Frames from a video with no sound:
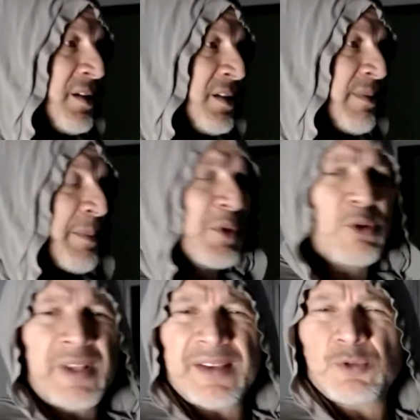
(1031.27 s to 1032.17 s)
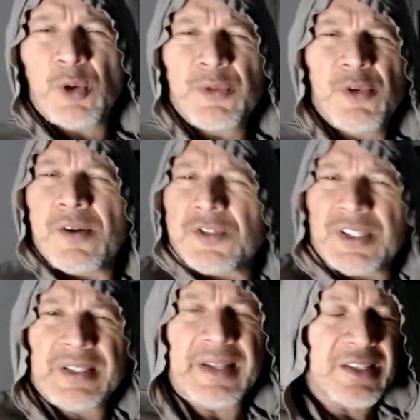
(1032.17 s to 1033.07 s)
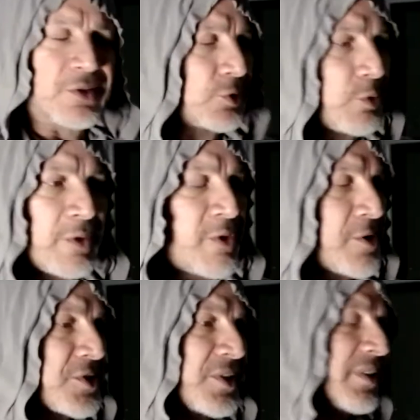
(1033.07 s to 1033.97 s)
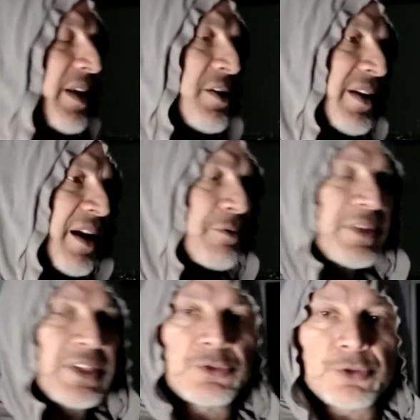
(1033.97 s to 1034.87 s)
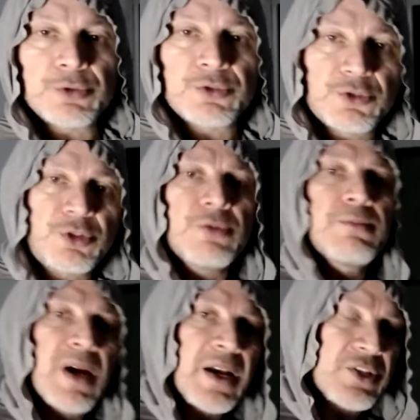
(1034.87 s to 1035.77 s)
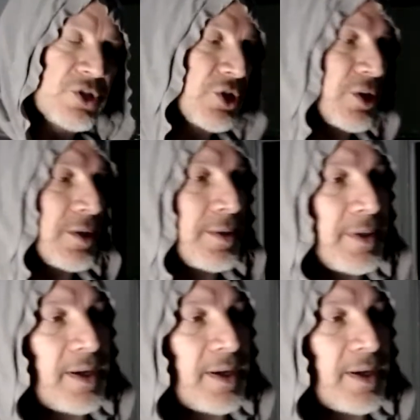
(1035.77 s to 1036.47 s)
Remember, you only have 24 hours in a day. So in 24 hours in a day, you can't really do too much